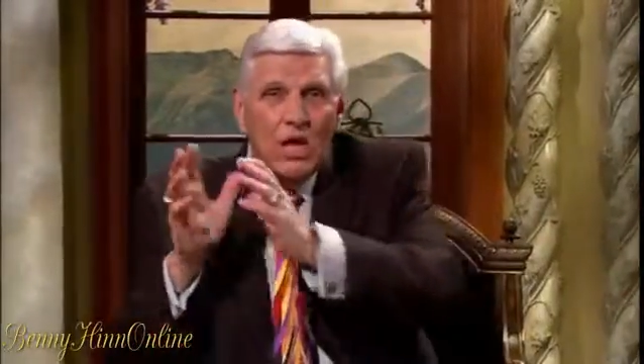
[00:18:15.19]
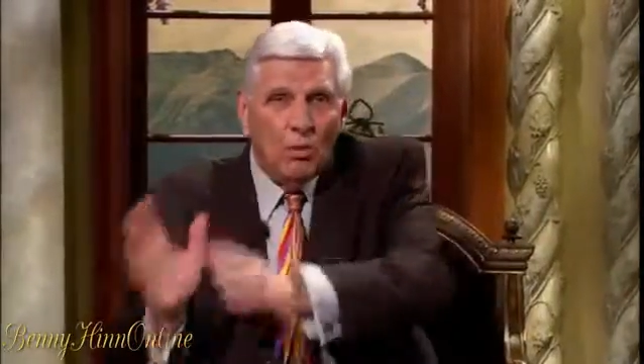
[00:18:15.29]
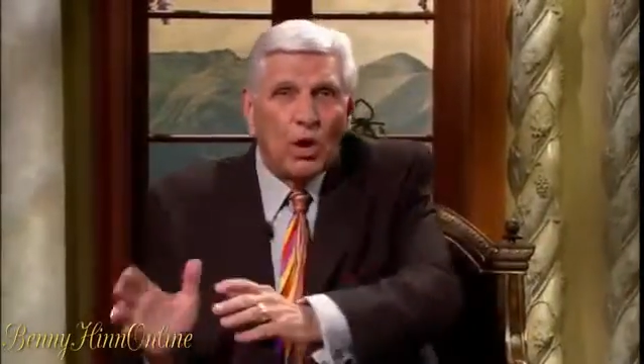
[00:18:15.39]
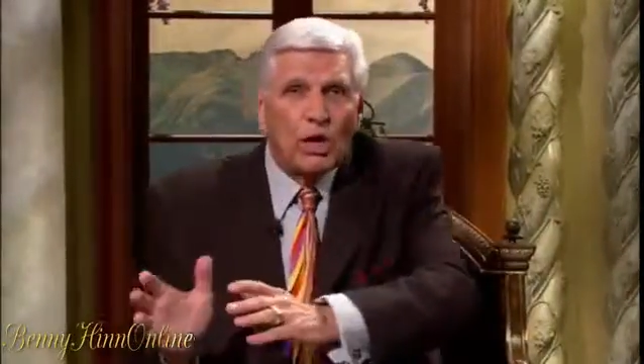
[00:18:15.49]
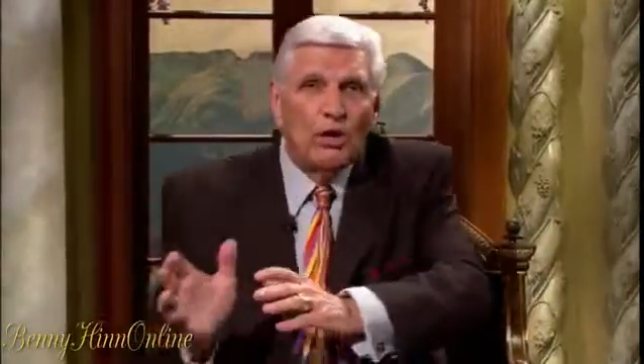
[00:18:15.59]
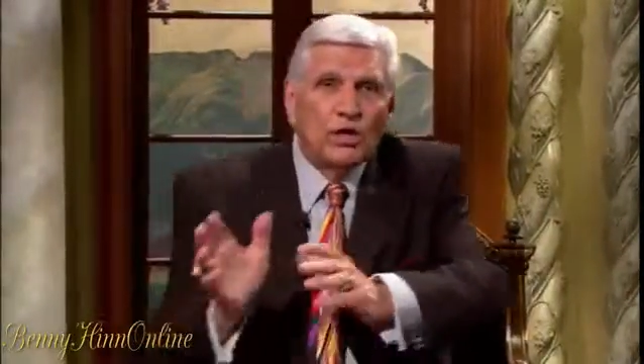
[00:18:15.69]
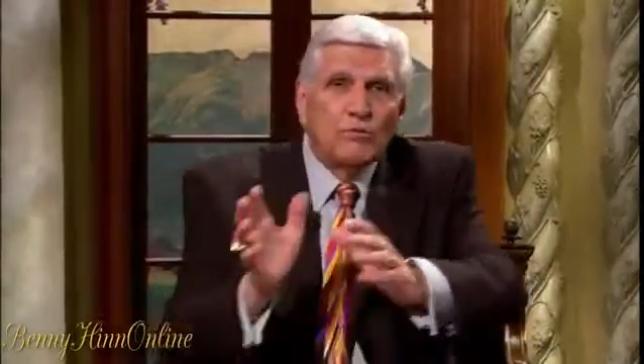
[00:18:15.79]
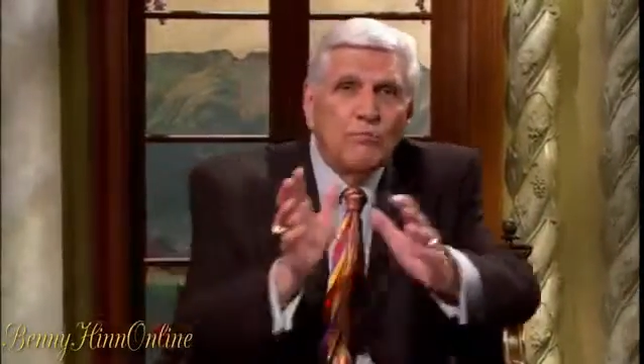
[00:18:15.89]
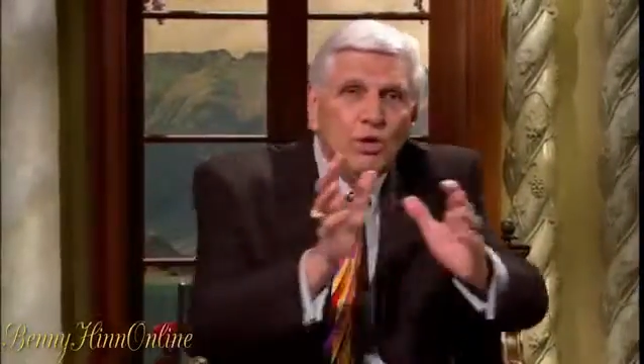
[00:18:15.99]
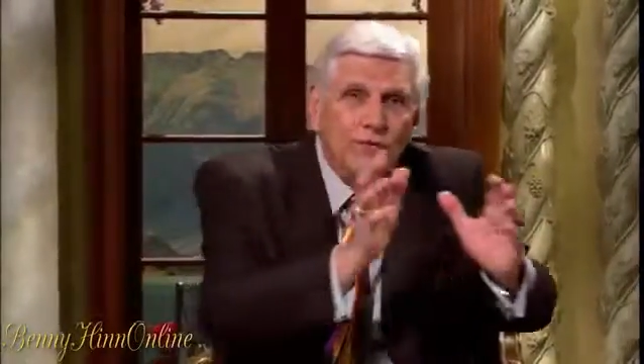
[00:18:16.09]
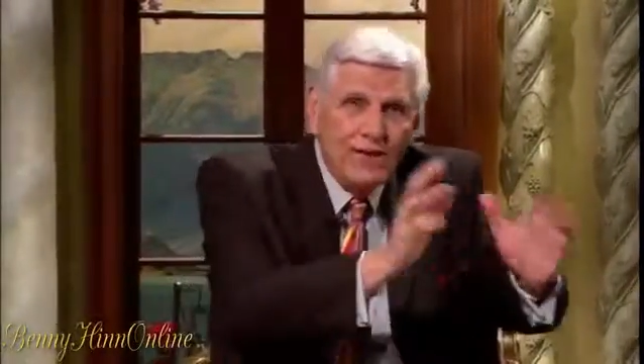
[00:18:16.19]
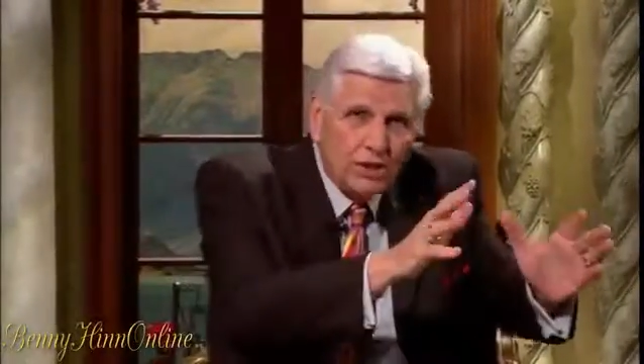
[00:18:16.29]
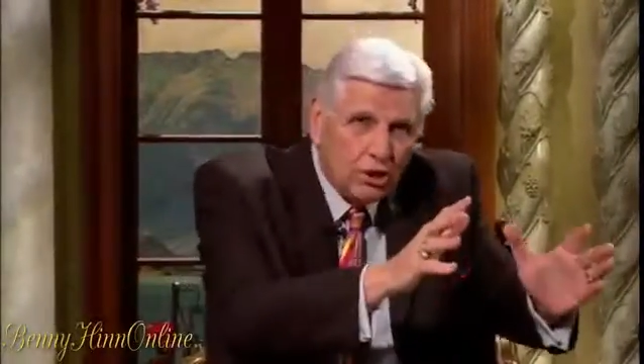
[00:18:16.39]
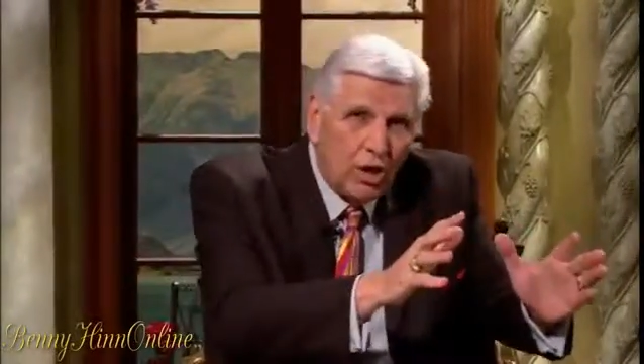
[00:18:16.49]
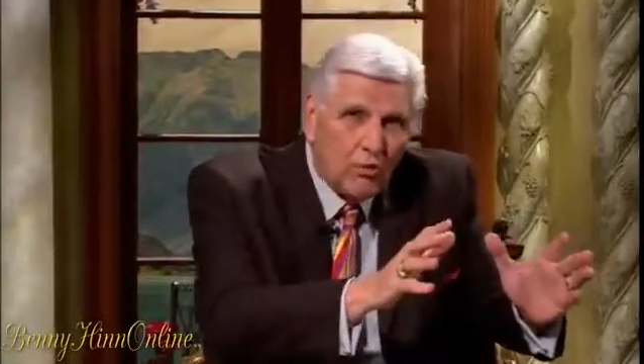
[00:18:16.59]
We're going to move
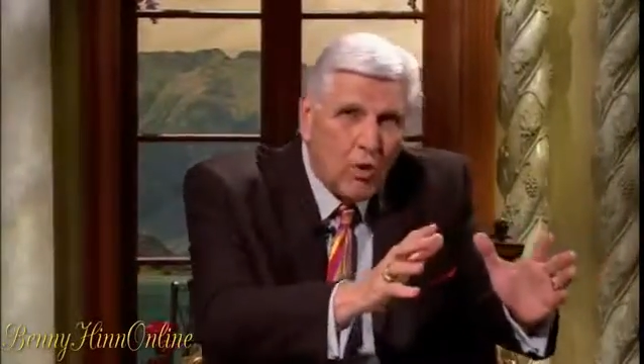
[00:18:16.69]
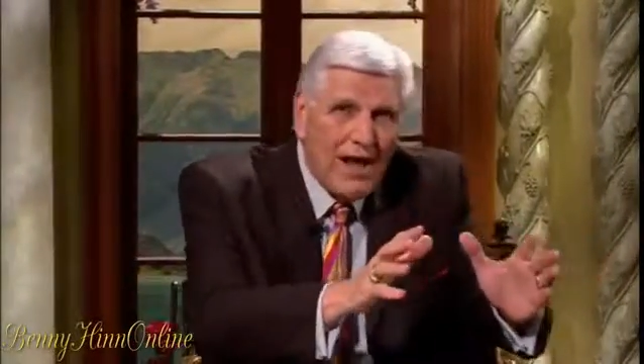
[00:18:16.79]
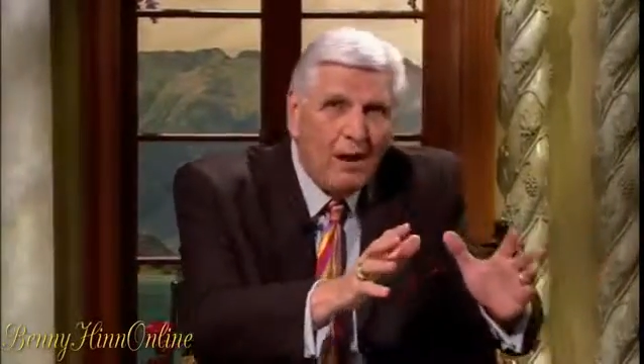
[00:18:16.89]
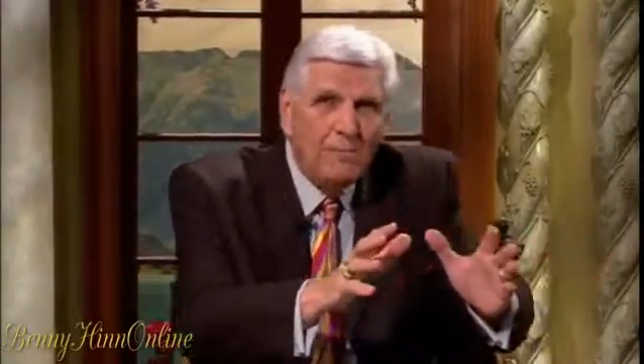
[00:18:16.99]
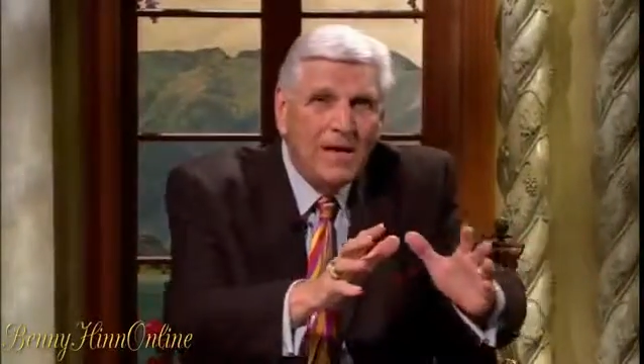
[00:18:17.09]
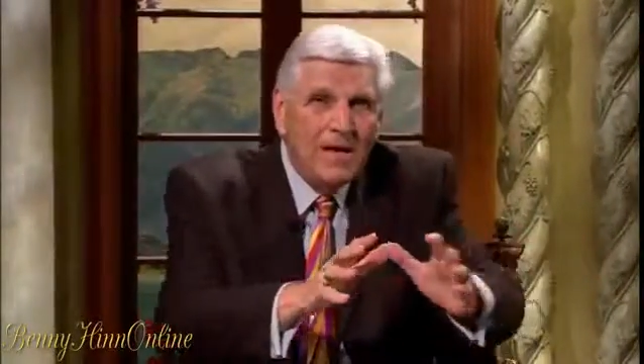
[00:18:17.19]
into a realm